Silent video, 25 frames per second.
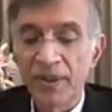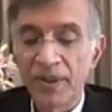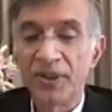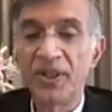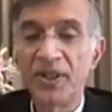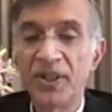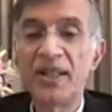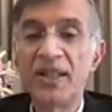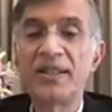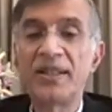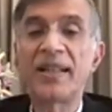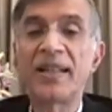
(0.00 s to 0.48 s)

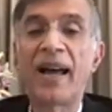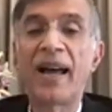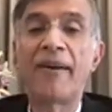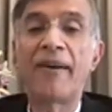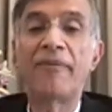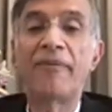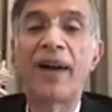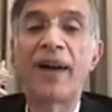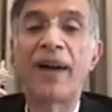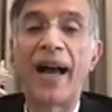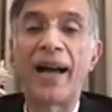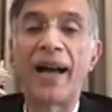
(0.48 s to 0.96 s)
These
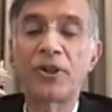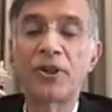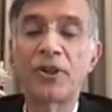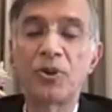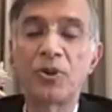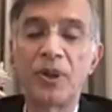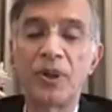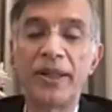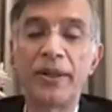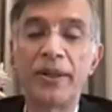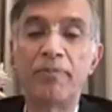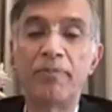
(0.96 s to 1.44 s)
have
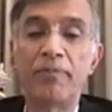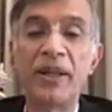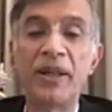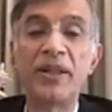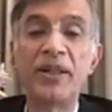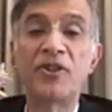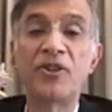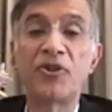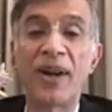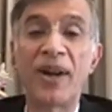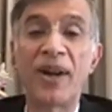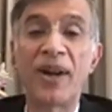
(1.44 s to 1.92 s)
actually
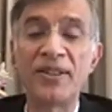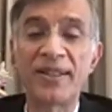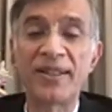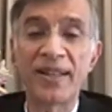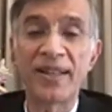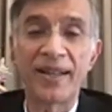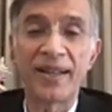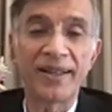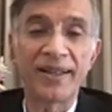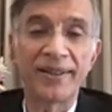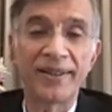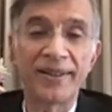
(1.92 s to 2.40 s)
been
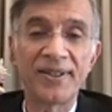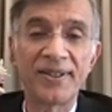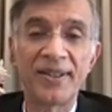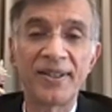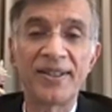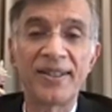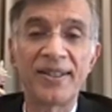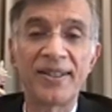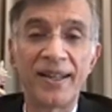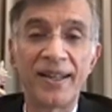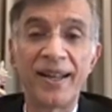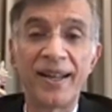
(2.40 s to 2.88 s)
trendsetters
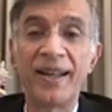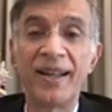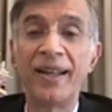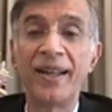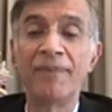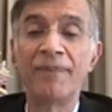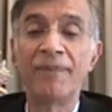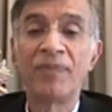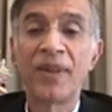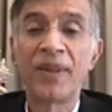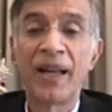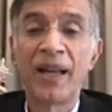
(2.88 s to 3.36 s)
in
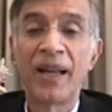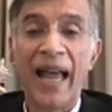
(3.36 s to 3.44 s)
city